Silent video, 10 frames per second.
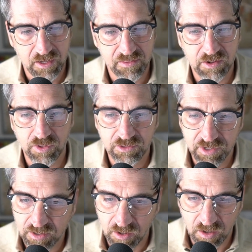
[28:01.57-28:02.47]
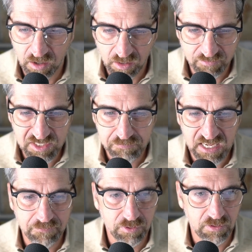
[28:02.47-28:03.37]
They recruited all of his
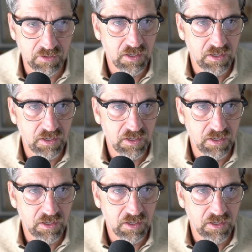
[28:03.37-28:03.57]
people